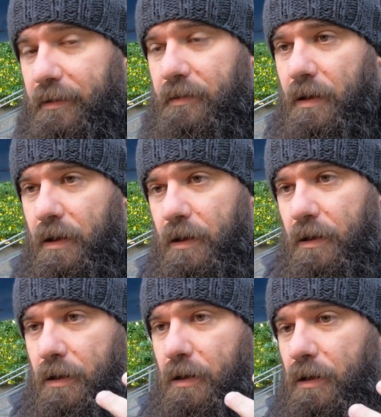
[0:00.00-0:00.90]
is,
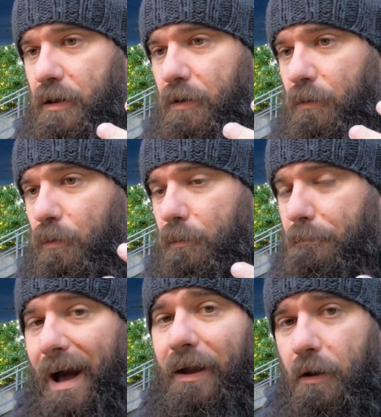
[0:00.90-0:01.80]

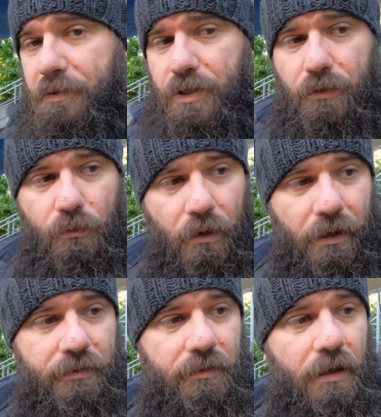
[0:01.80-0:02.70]
my option
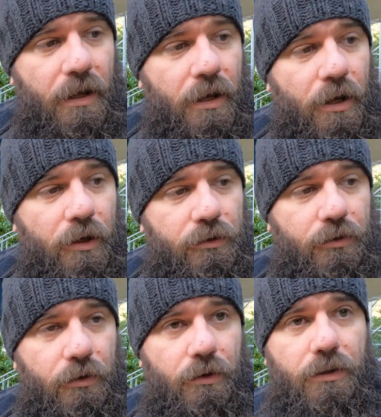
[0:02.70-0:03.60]
was
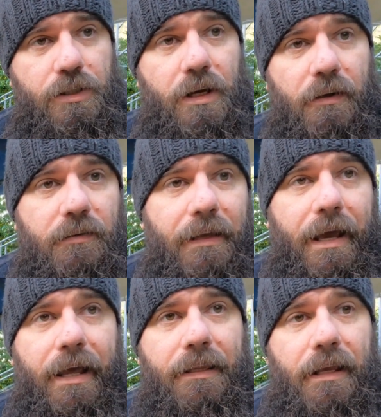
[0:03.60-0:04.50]
to just
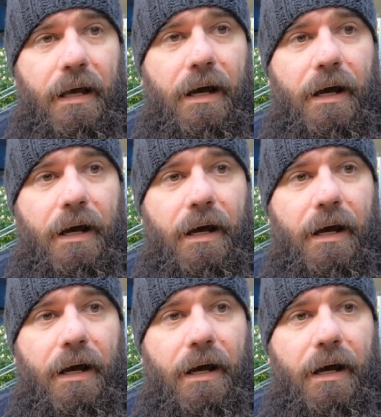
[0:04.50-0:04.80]
get